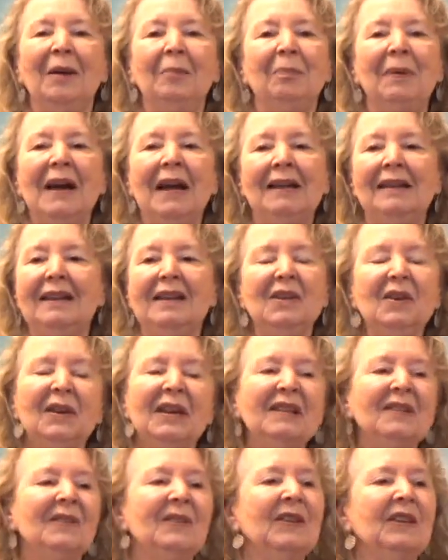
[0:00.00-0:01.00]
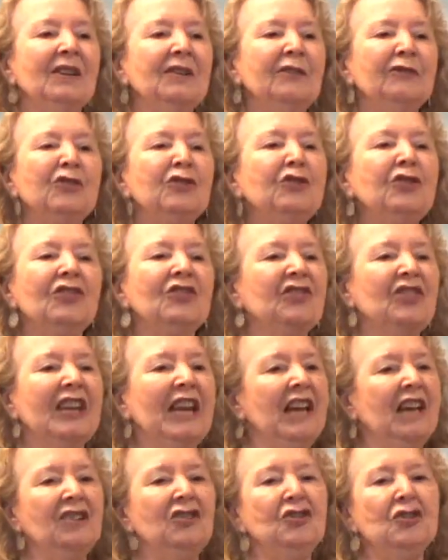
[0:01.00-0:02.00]
But you can see it if you just
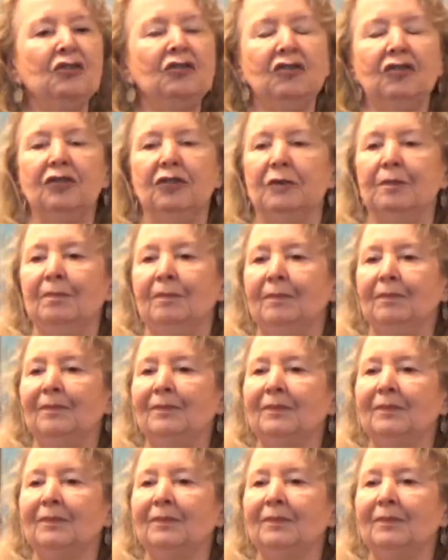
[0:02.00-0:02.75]
scan YouTube.